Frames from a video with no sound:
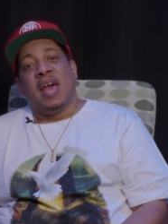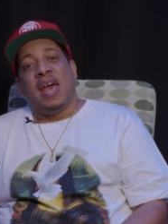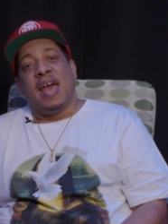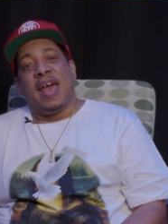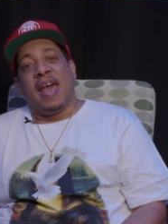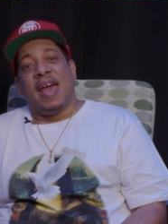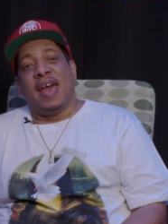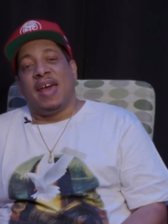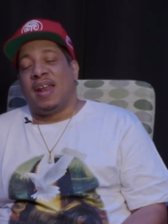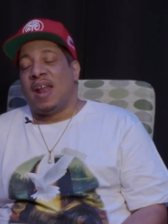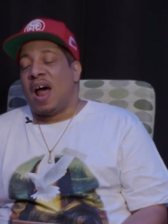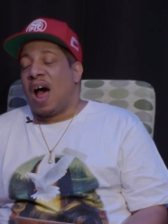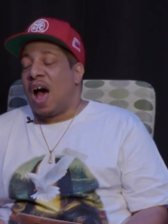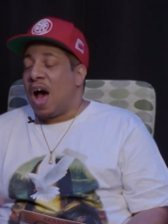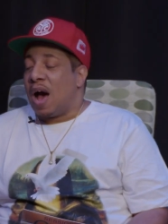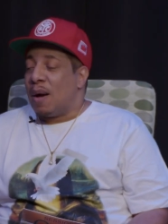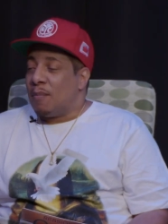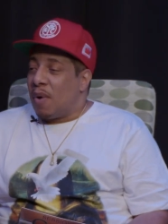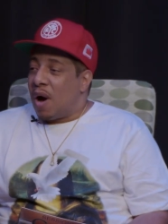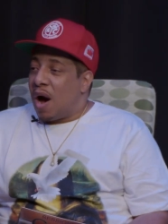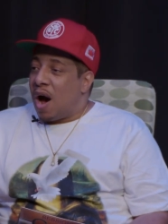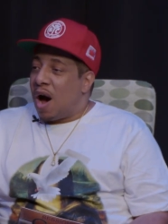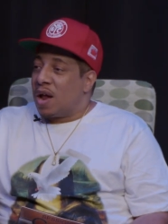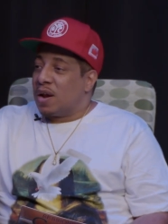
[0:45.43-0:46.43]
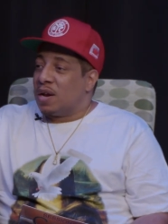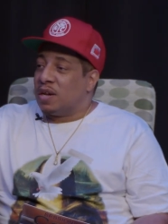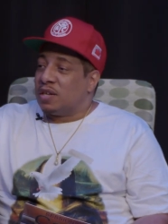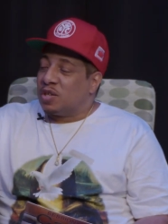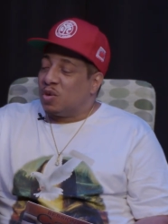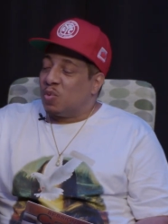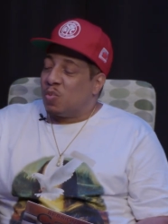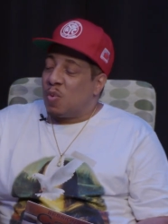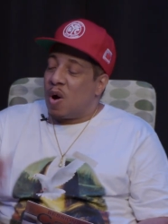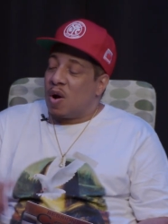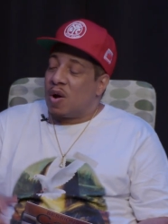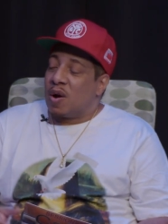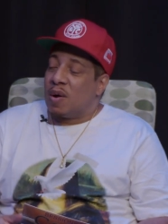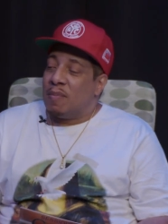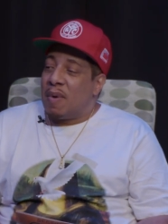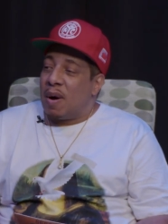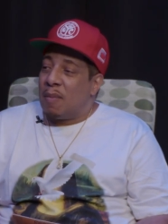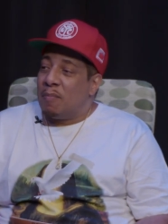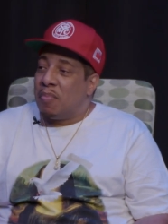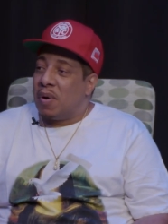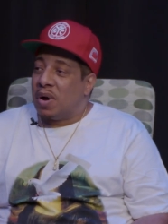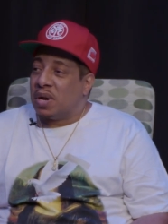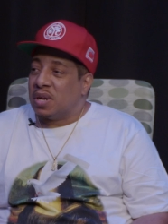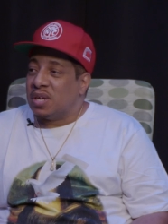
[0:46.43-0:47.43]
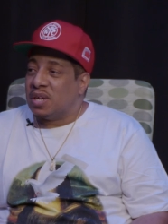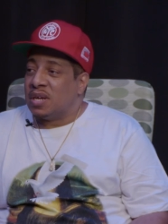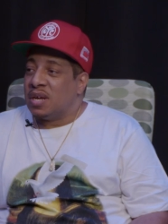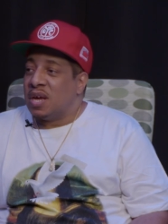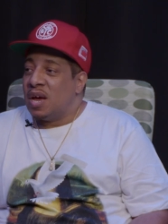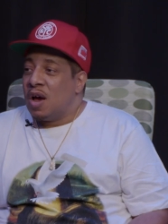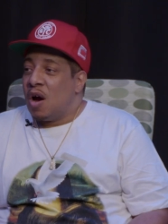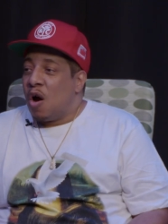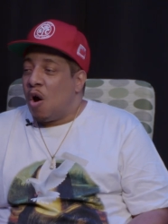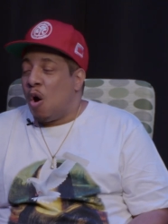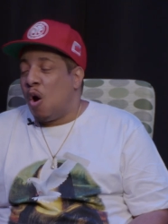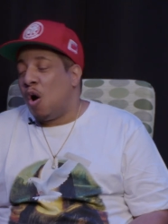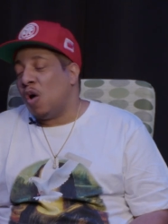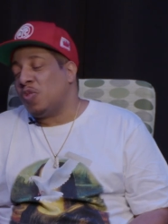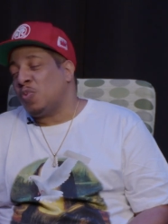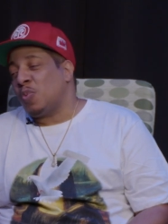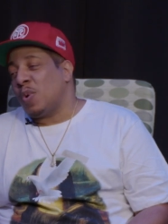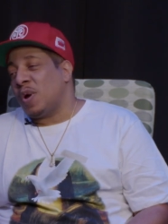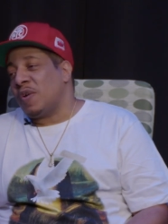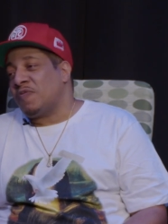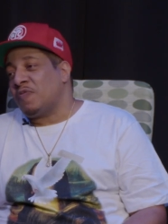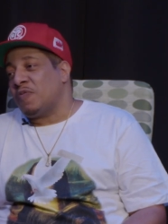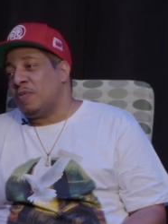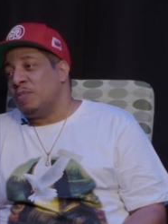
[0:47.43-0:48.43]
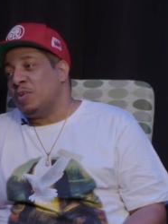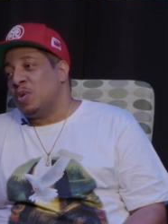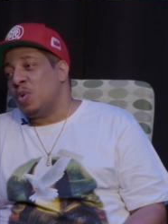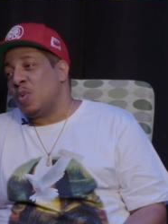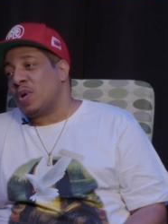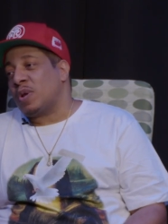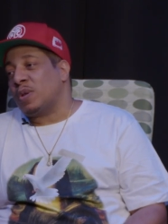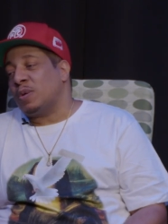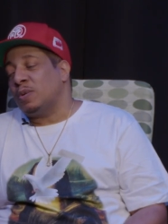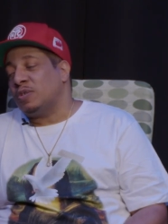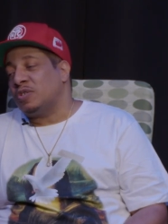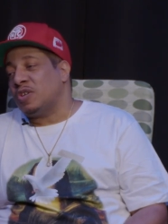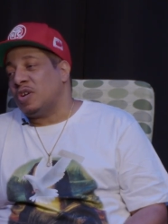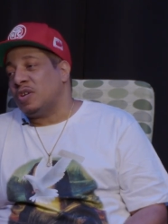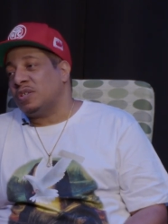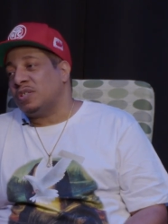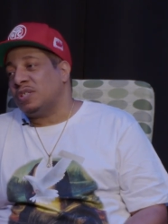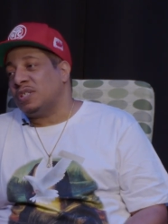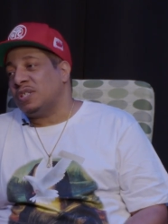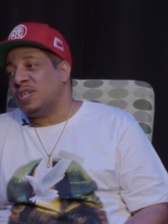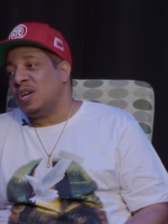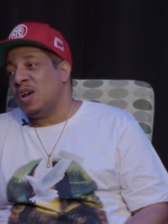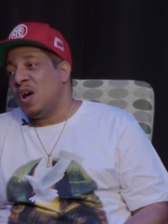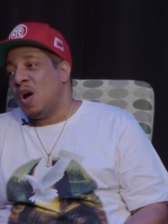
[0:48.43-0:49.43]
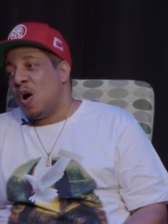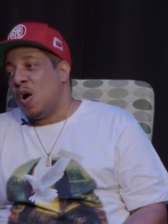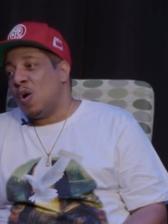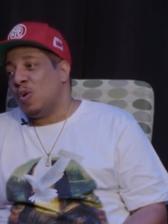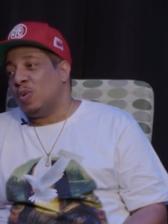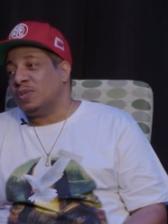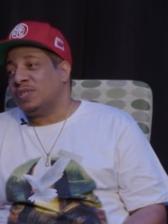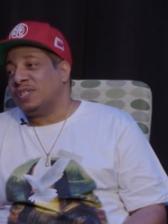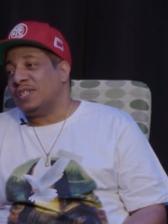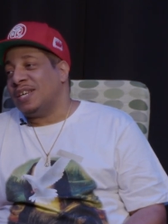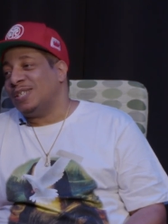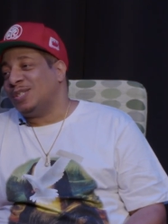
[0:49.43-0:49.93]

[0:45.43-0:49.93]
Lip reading: and I'm honored to welcome my buddy all the way from Newark, New Jersey, Jose